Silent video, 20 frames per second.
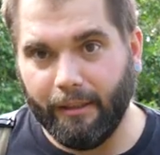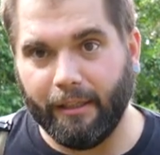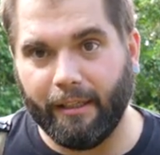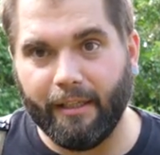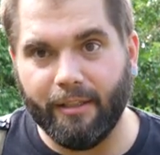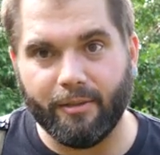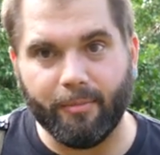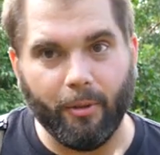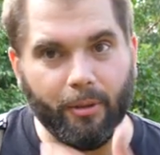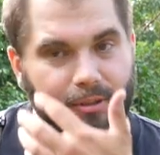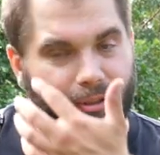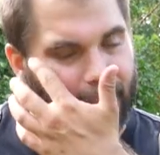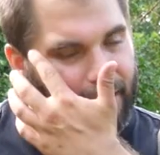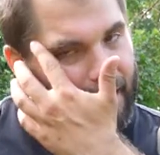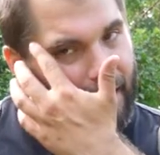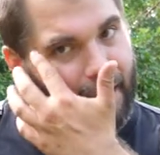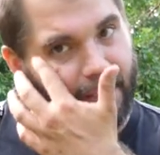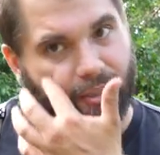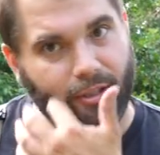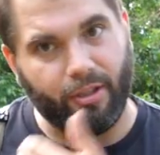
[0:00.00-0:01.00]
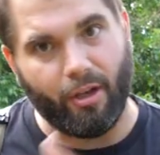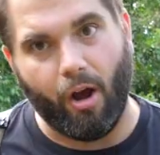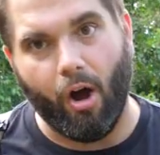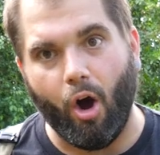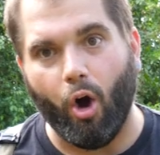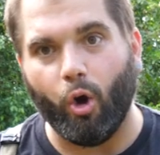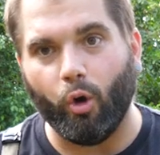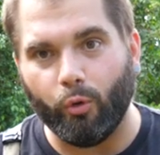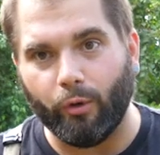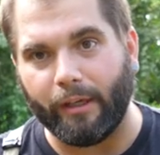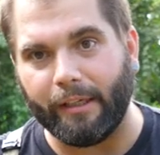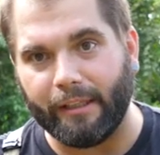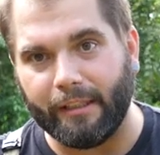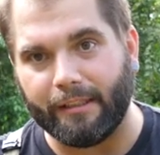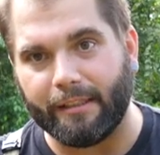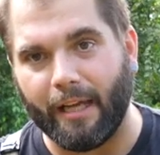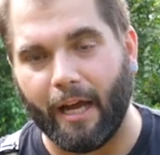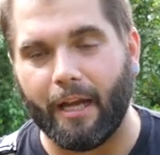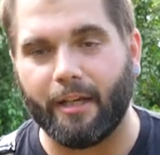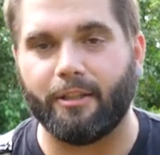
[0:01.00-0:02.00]
gizmos and gadgets already
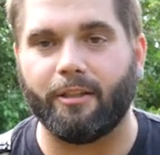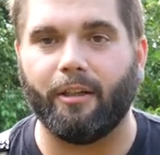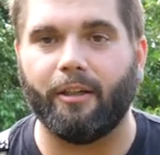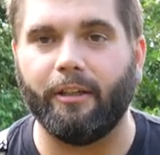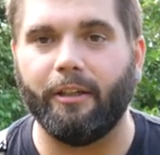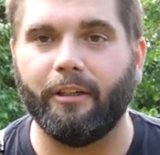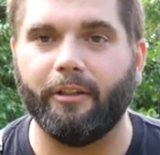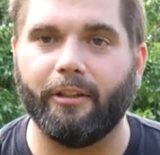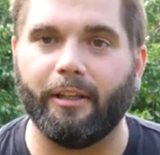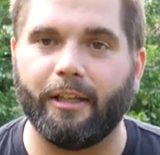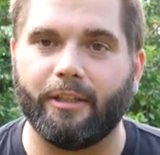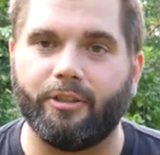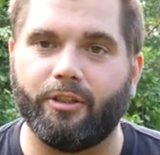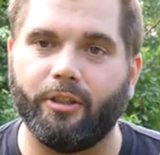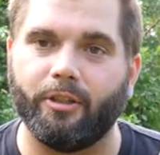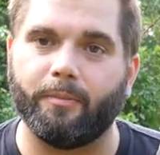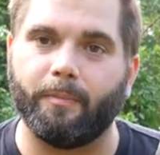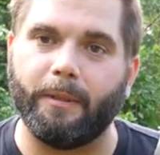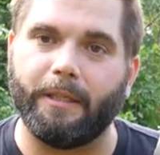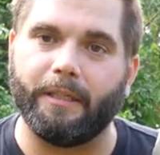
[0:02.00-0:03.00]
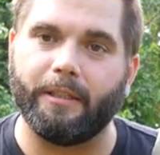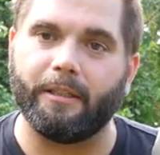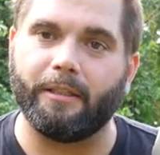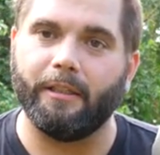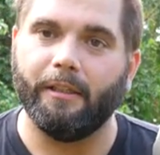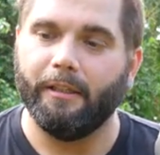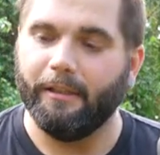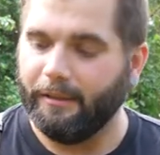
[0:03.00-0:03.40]
attached on here and that's just because